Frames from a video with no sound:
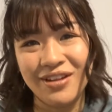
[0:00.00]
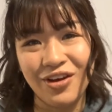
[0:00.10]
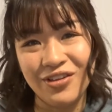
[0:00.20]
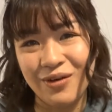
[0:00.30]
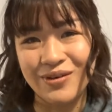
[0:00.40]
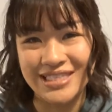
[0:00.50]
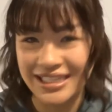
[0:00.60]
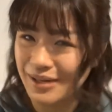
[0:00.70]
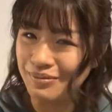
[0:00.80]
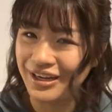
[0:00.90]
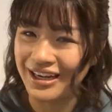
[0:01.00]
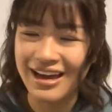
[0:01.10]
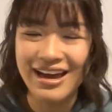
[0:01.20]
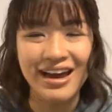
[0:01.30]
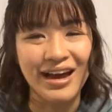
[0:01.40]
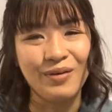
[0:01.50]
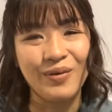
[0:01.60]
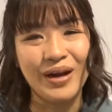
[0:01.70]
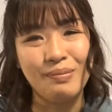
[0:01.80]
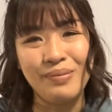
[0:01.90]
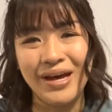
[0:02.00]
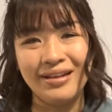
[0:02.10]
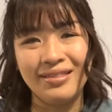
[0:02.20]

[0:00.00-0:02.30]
though they were sleeping. I went and petted